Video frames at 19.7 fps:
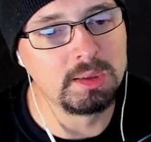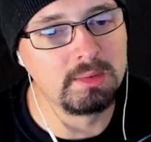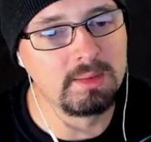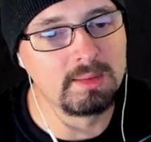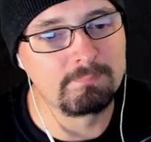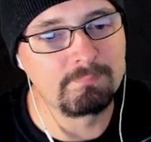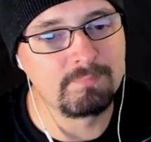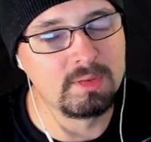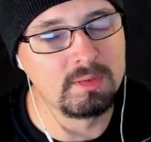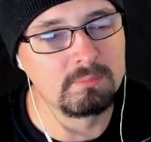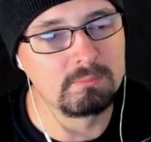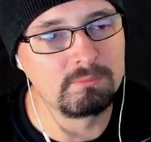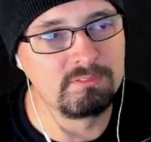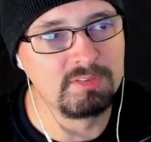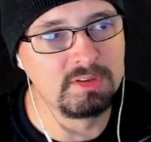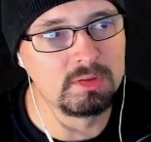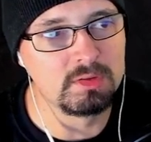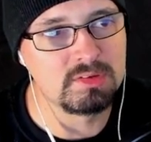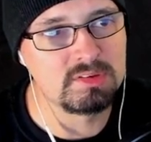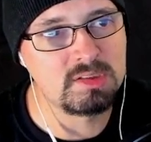that the
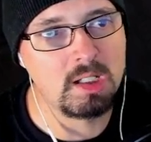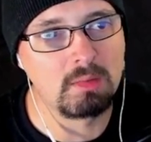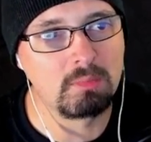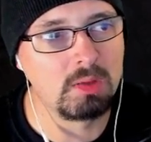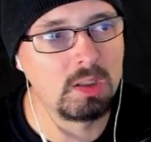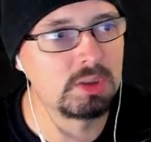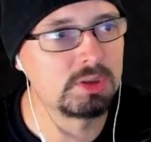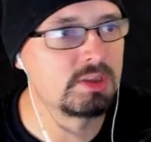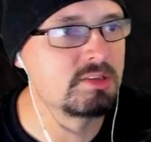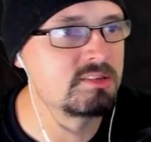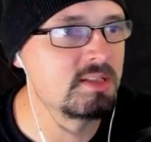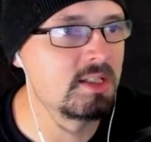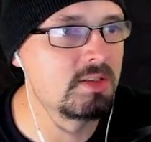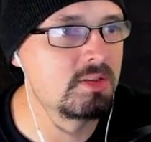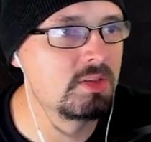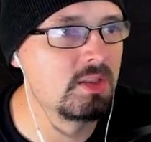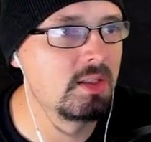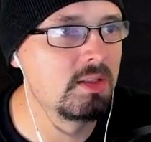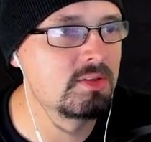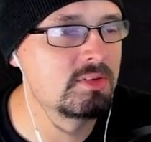Veers Talrasha set
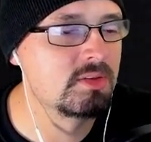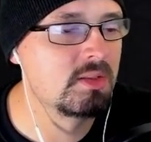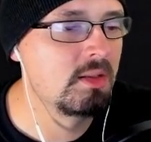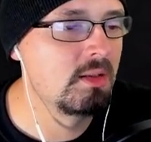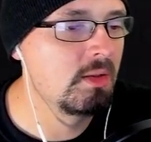does.